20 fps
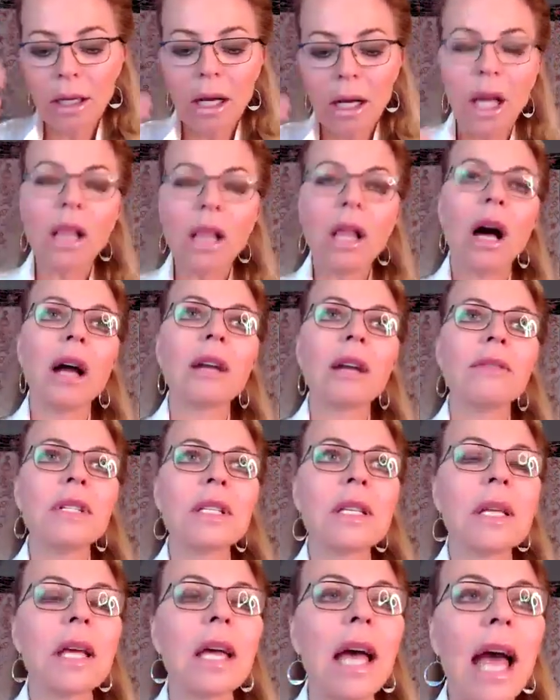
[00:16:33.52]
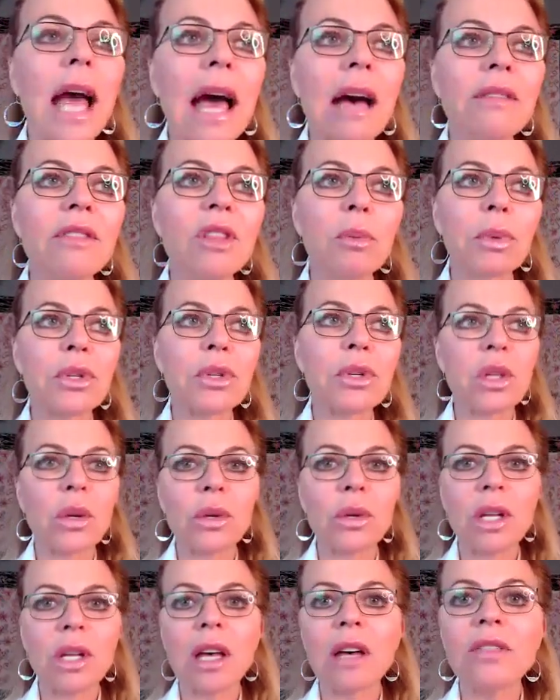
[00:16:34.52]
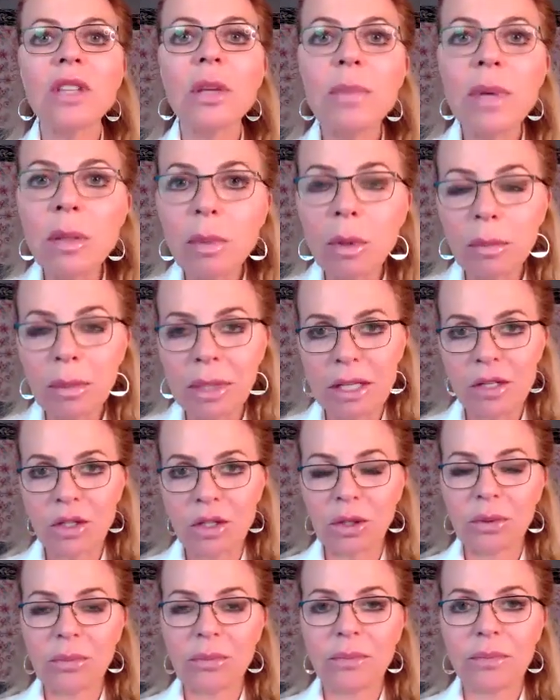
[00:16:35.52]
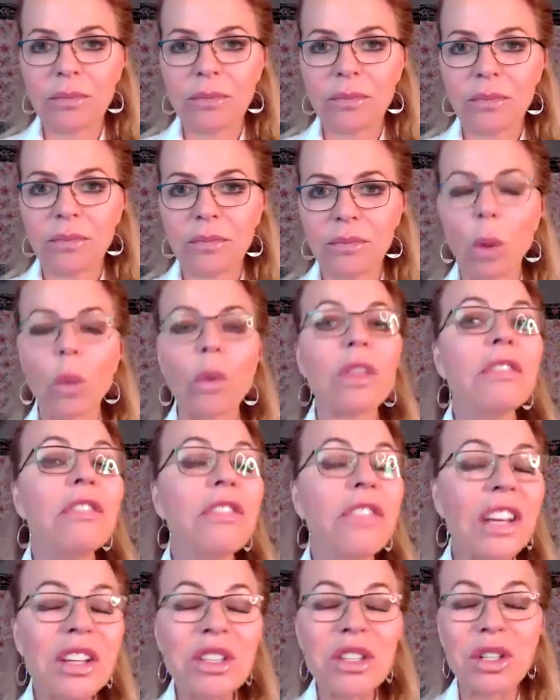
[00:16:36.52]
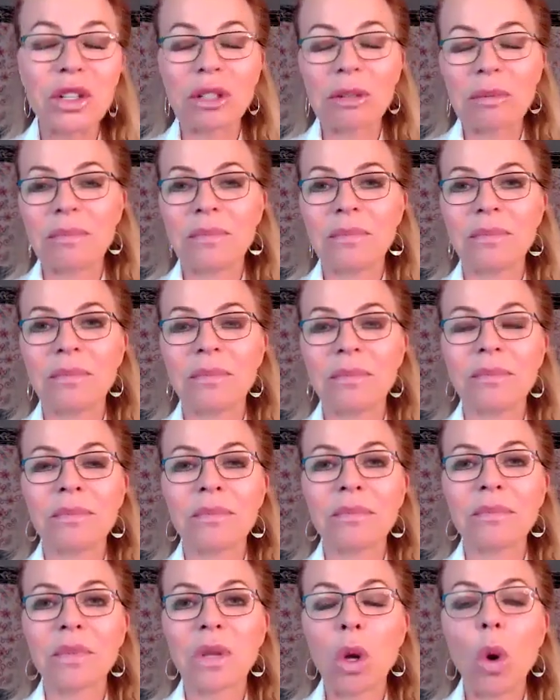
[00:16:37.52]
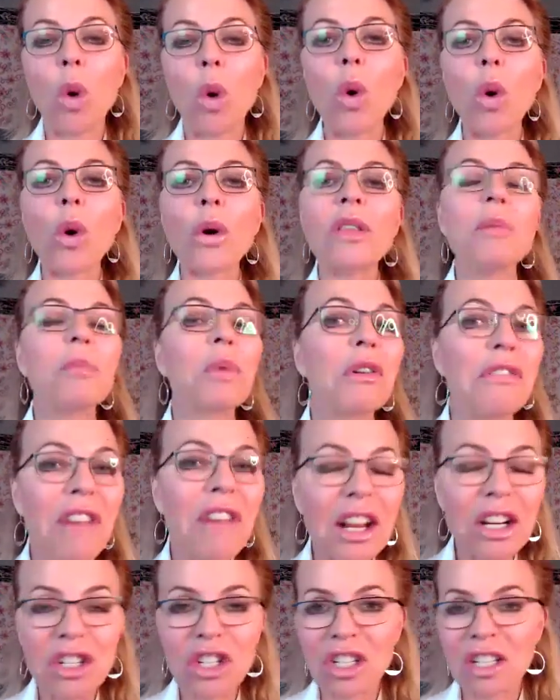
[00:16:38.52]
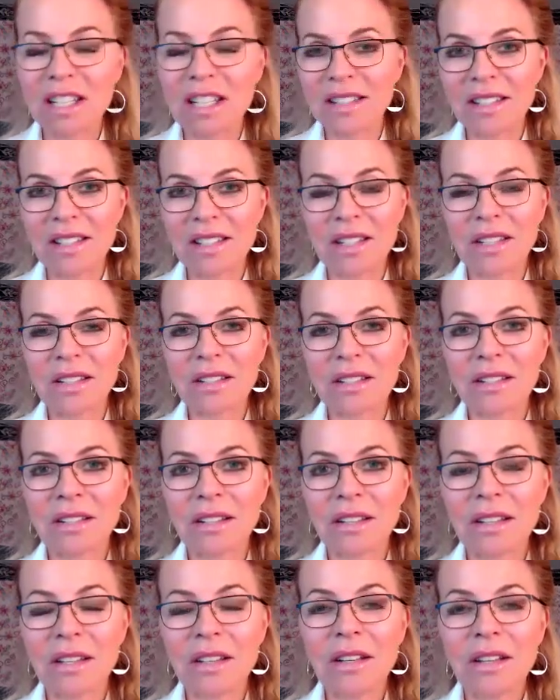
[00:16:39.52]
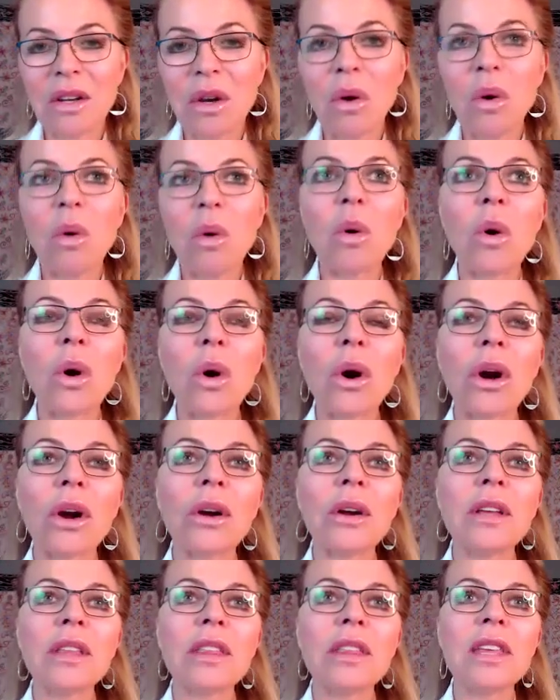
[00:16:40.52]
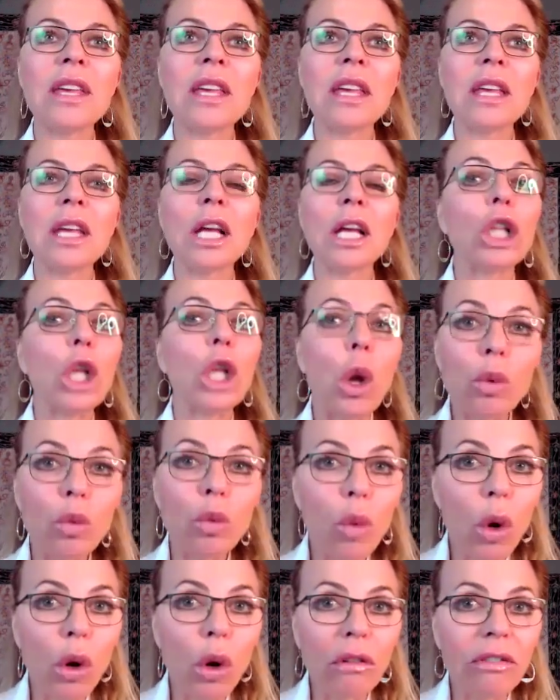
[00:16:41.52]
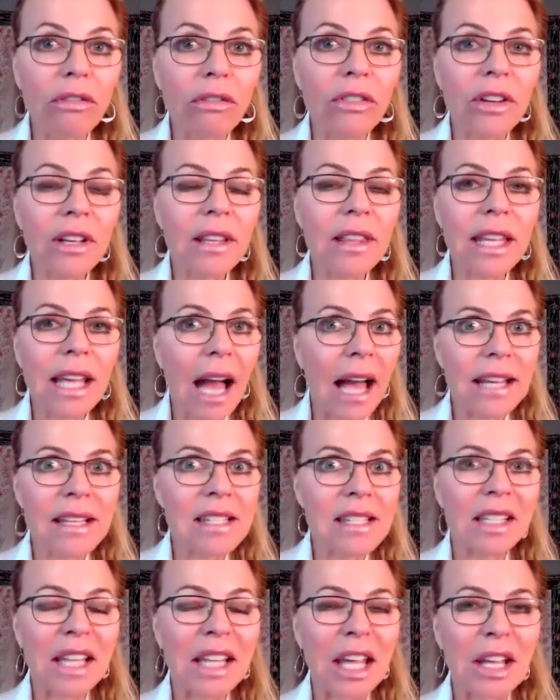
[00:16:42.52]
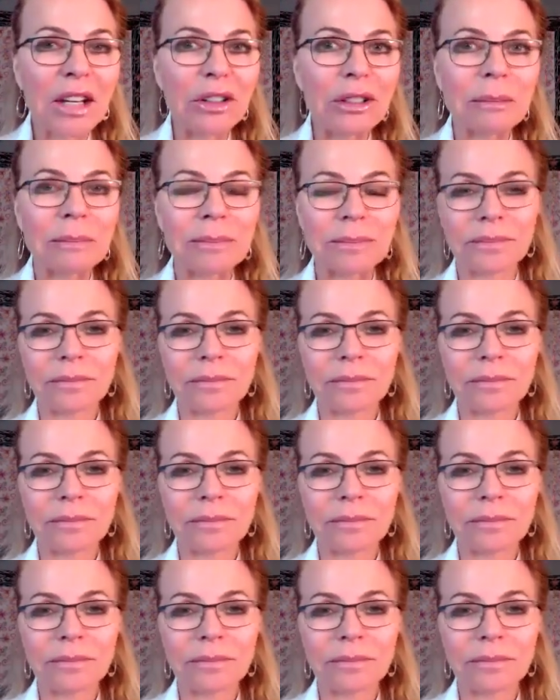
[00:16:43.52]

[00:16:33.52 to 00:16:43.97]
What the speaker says: A lot of us have the persona of the people pleaser, or the fixer, or the perfectionist, or the lone wolf, the isolator,